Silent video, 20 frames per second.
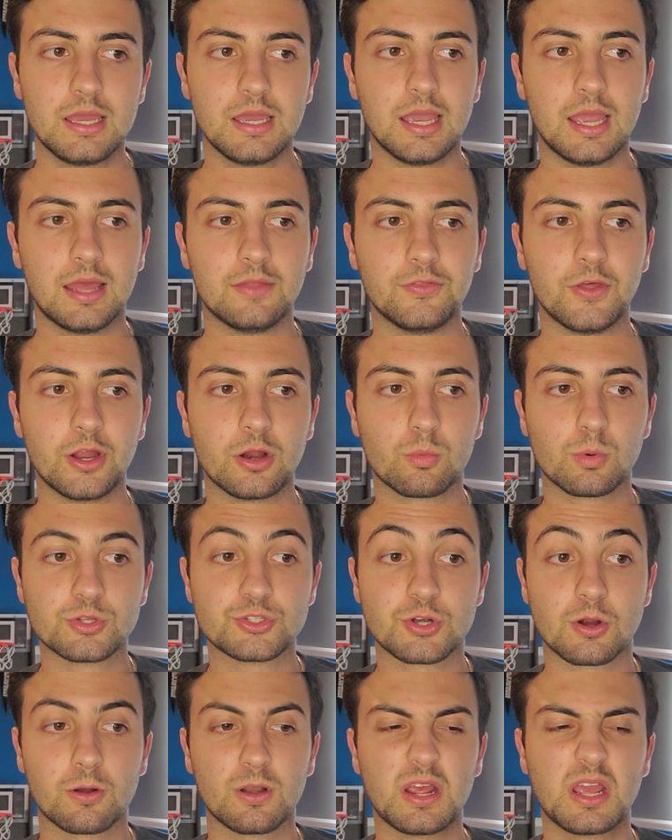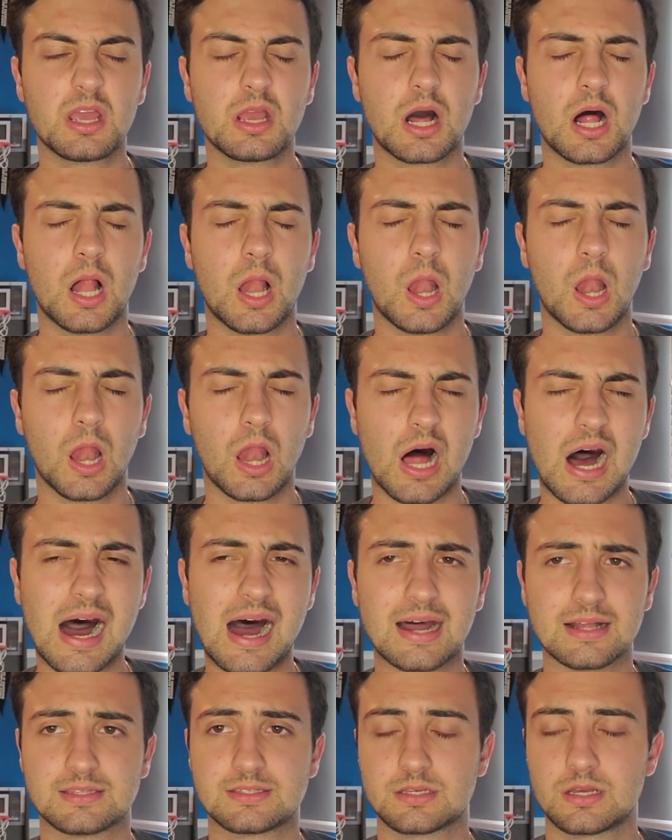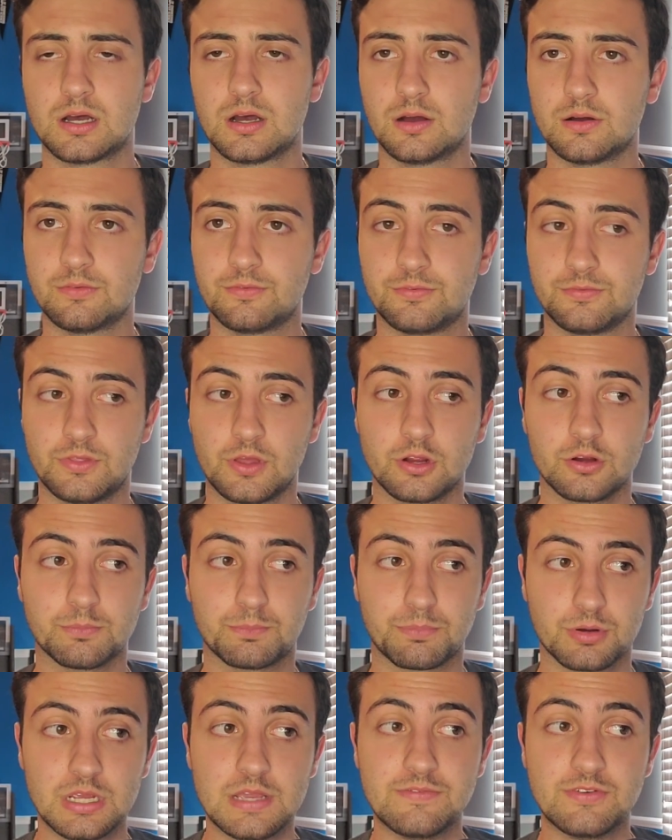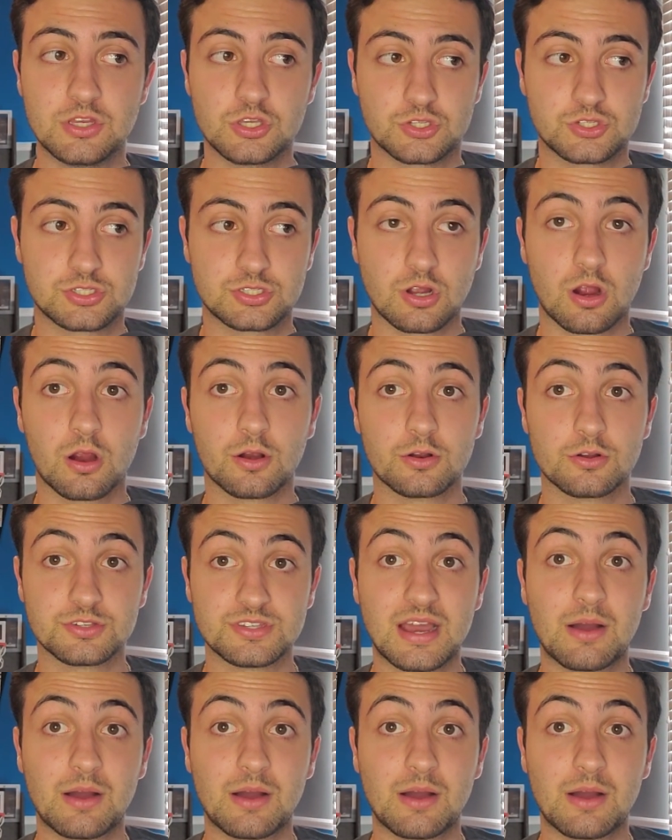And they are returning a lot of their previous starters,